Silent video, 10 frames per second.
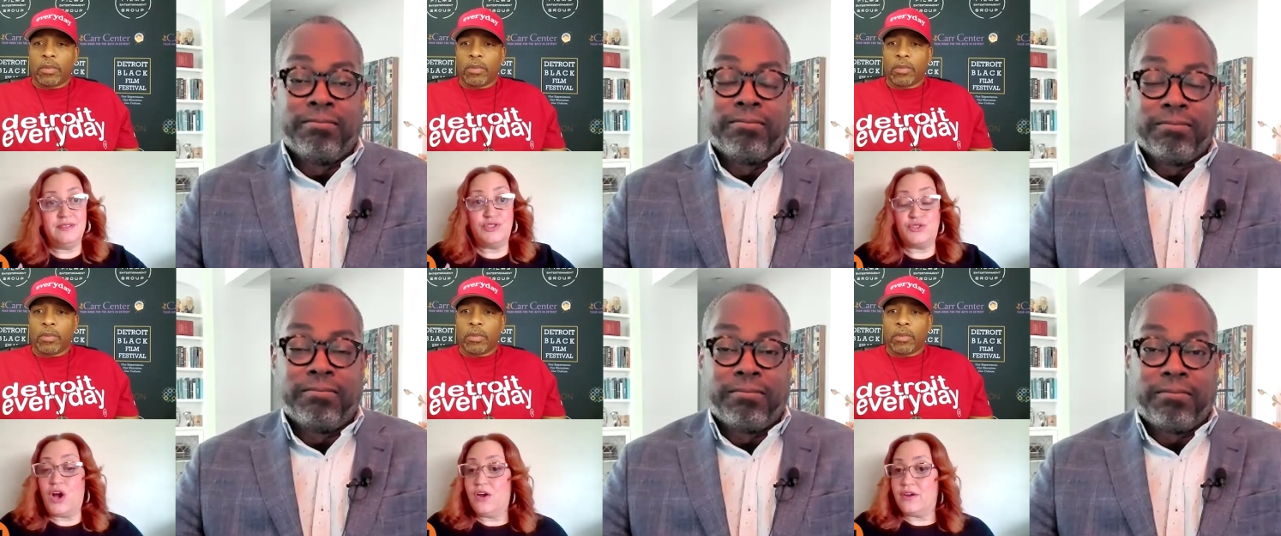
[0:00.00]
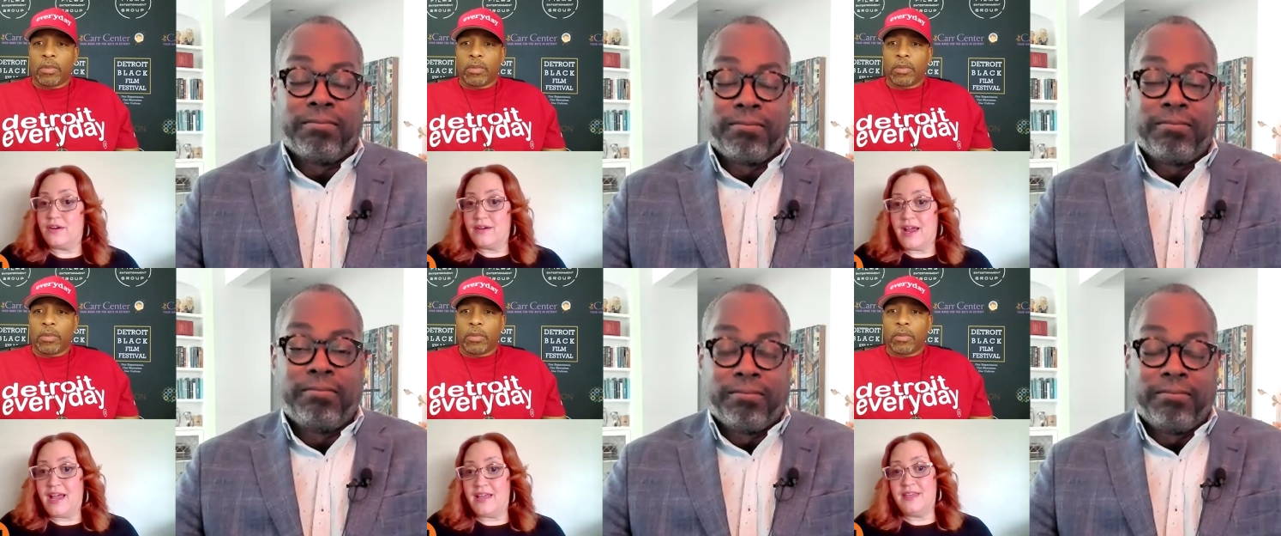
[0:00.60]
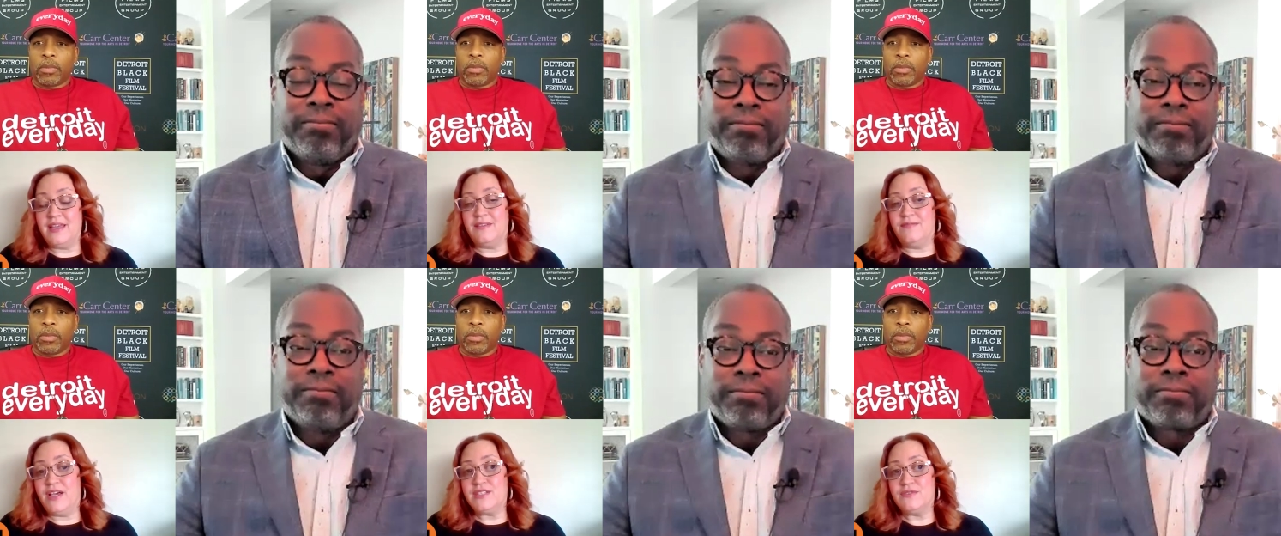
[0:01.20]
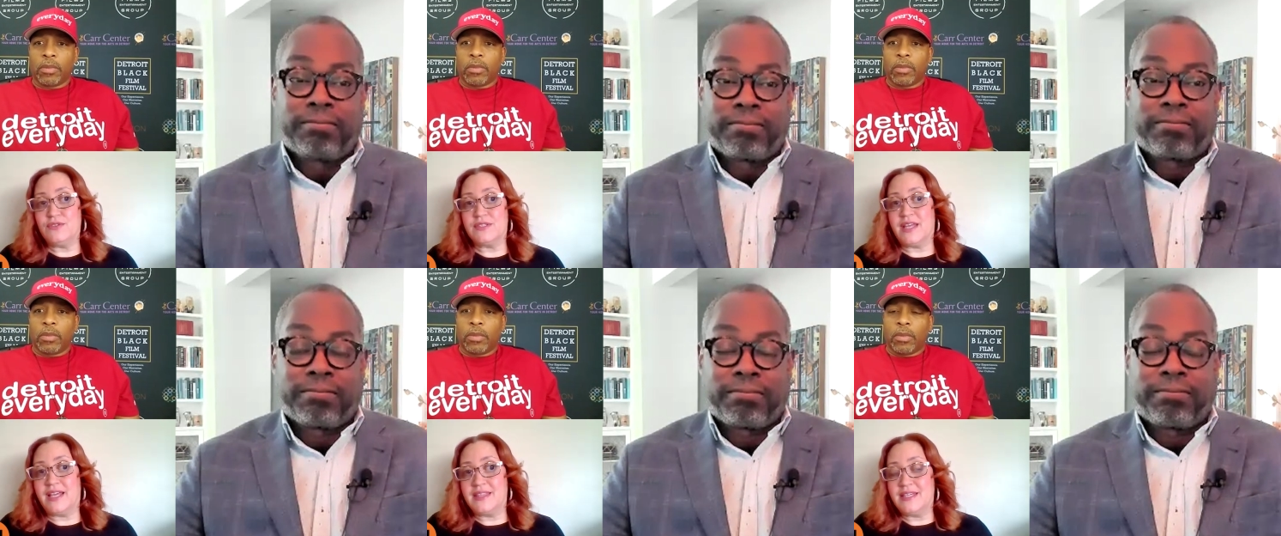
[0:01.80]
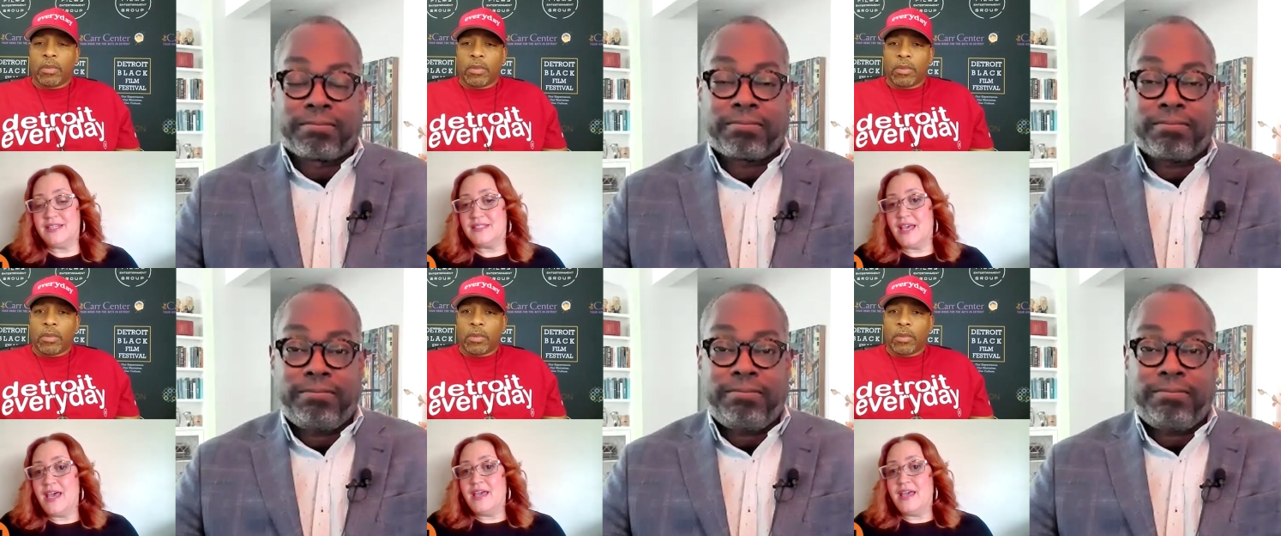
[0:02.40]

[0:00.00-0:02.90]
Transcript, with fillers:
Speaker 1: stronger. I mm-hmm. think, and mm-hmm. festivals like this